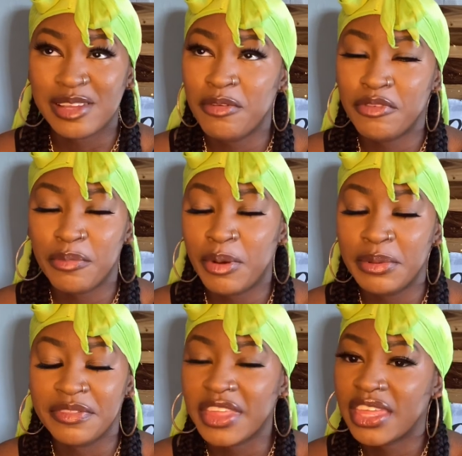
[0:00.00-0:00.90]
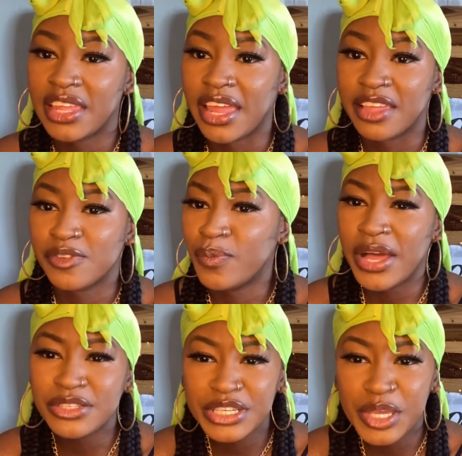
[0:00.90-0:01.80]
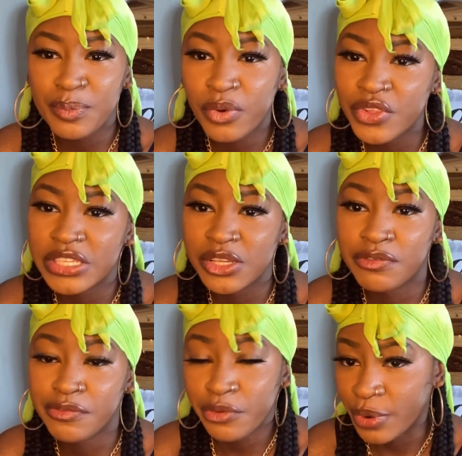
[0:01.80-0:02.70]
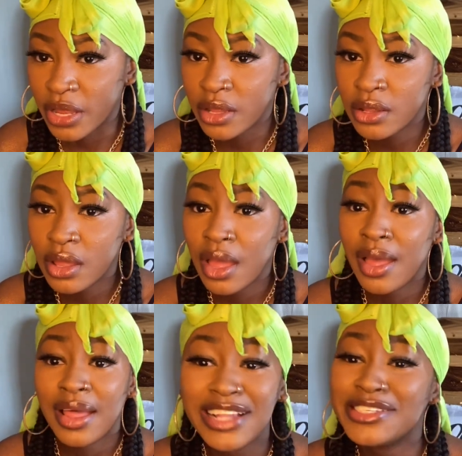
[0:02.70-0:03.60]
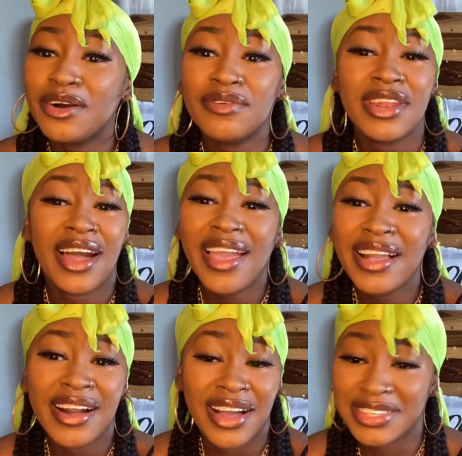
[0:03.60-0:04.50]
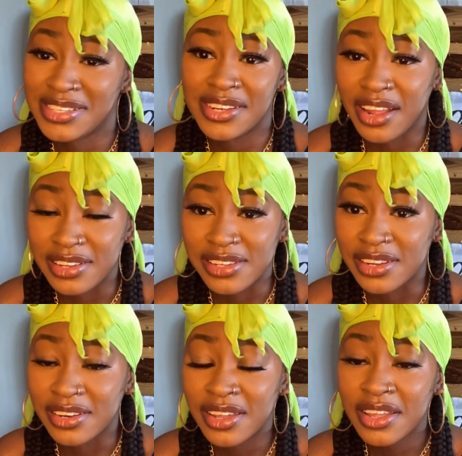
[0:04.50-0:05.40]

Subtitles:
of you are probably thinking like, so why do you keep putting yourself through it? I don't like guys in London.